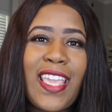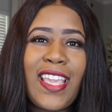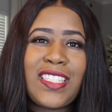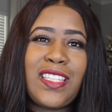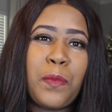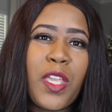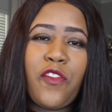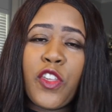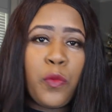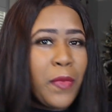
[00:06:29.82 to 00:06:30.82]
Ask them,
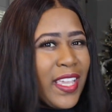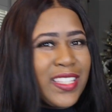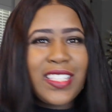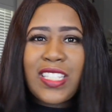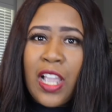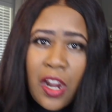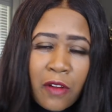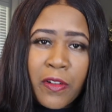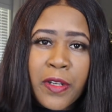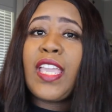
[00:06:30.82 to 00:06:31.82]
if you make this current,